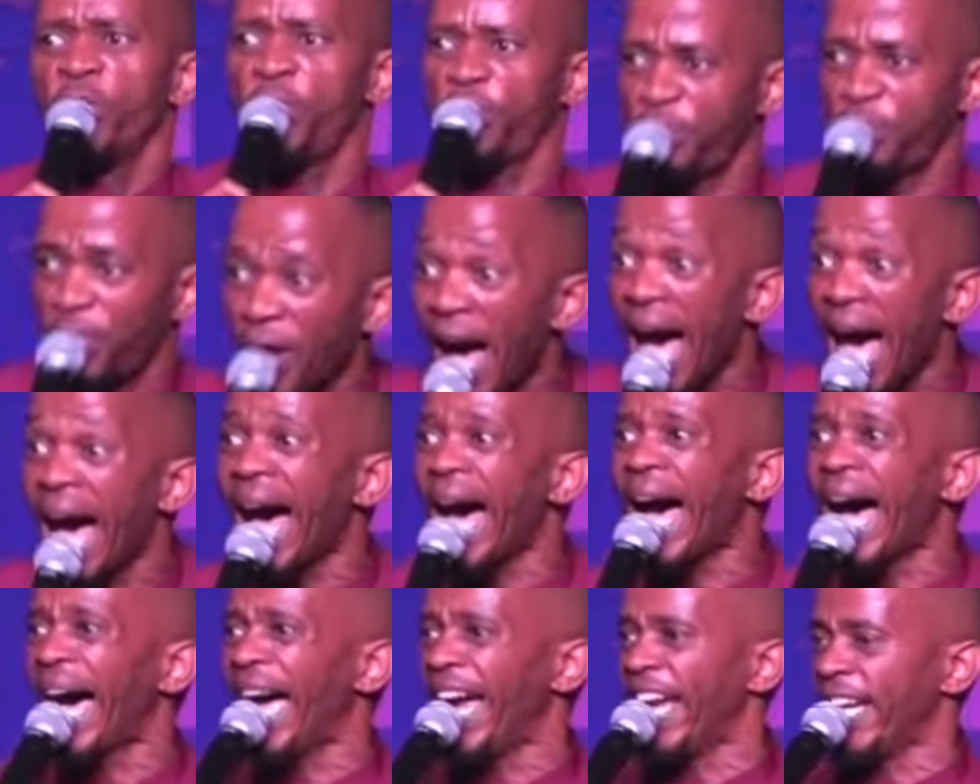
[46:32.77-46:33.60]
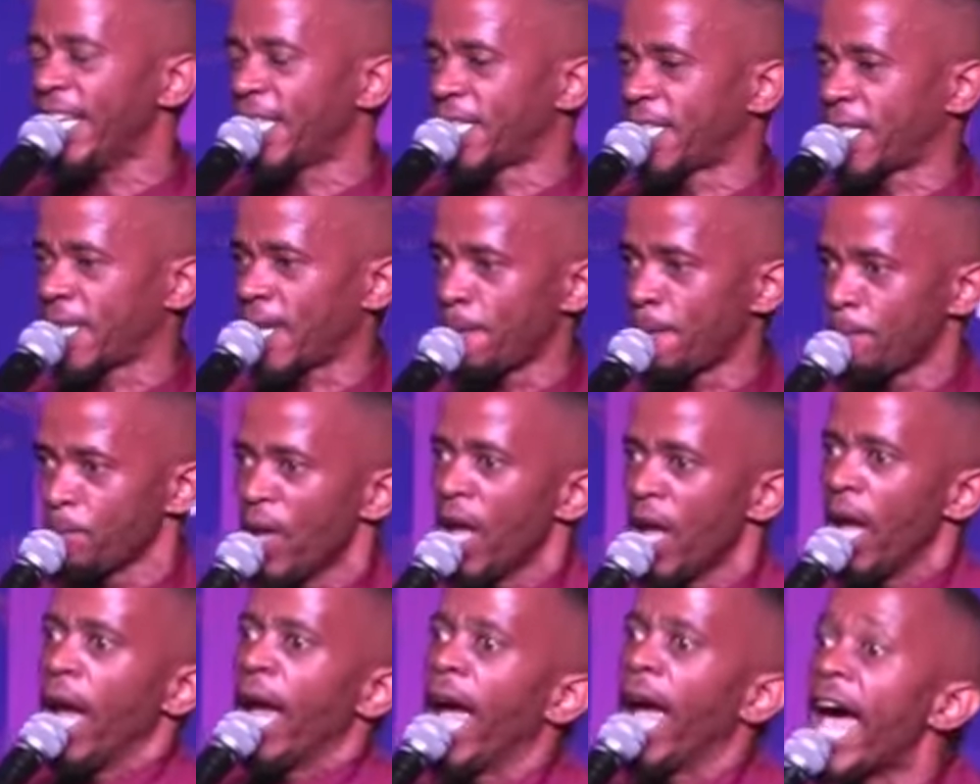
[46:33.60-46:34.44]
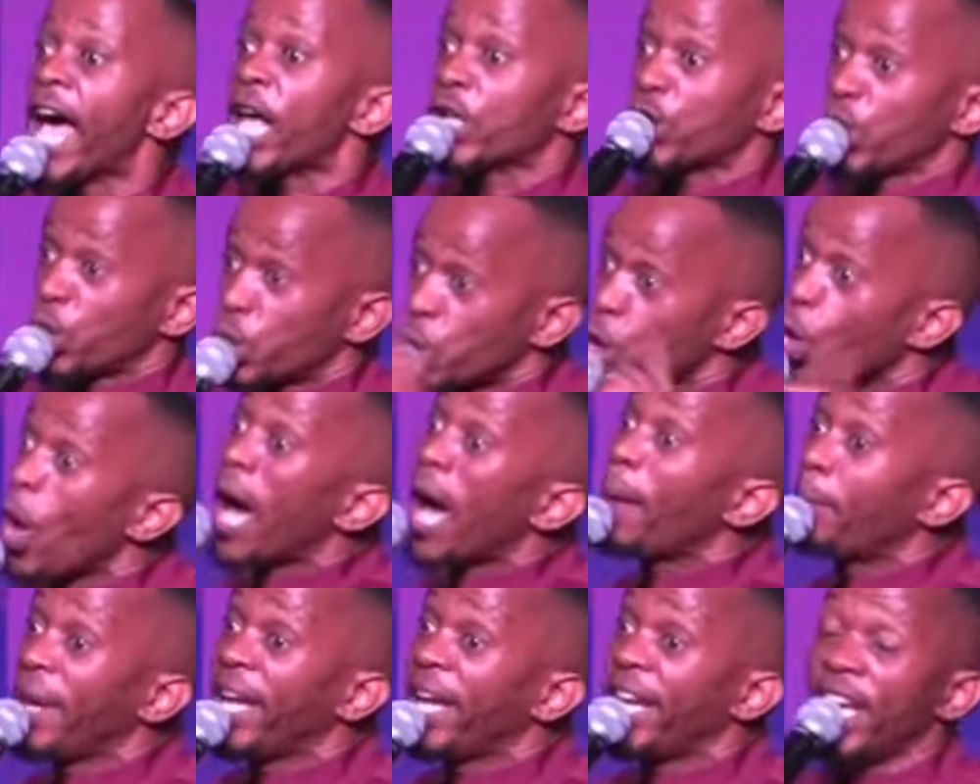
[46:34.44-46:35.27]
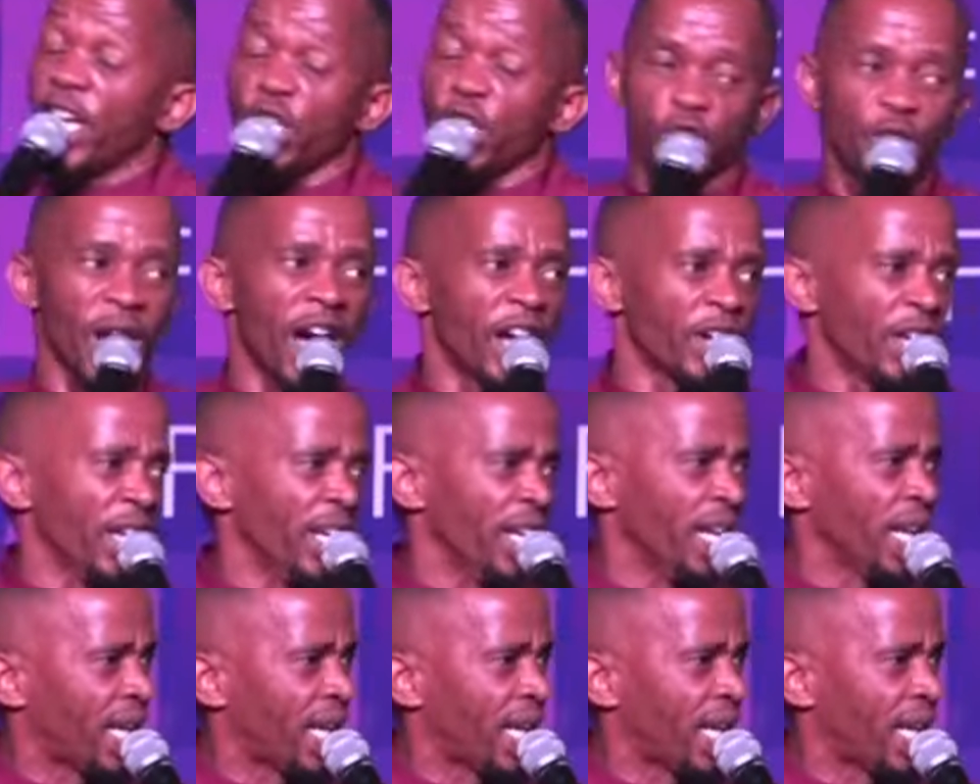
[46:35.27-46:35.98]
Fight. As you are ministering,